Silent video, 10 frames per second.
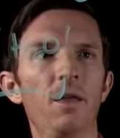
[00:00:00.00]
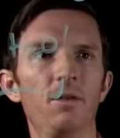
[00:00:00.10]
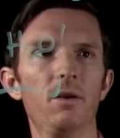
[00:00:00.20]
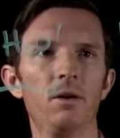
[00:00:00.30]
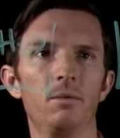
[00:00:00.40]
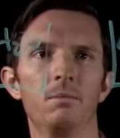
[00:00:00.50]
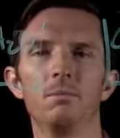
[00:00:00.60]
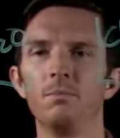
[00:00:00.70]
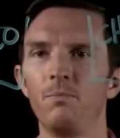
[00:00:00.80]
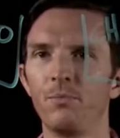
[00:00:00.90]
ethanol.
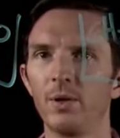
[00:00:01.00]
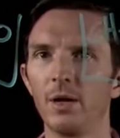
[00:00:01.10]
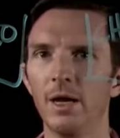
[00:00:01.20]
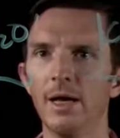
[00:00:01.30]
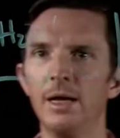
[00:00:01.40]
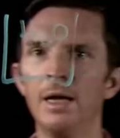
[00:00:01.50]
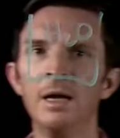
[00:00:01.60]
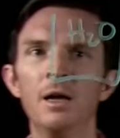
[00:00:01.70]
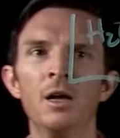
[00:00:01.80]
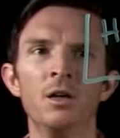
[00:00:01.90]
Okay.
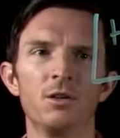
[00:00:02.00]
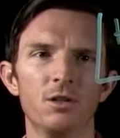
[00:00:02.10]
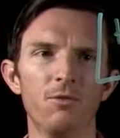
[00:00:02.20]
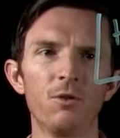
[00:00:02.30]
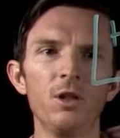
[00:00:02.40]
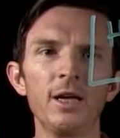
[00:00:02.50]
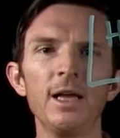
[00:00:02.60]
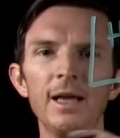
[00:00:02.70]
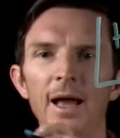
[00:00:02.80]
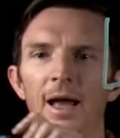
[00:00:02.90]
So if we're
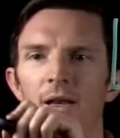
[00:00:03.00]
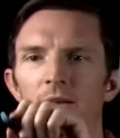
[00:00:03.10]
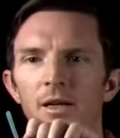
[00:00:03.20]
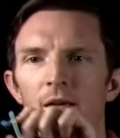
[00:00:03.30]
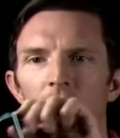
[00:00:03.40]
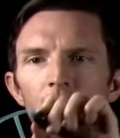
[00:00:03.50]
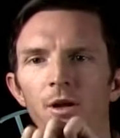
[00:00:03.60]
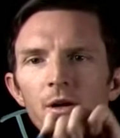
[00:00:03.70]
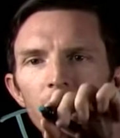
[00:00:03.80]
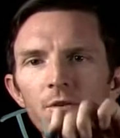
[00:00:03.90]
looking at the
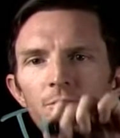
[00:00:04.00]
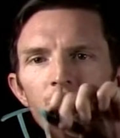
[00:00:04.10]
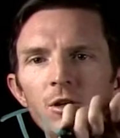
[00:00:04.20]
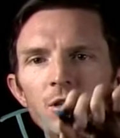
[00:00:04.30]
intermolecular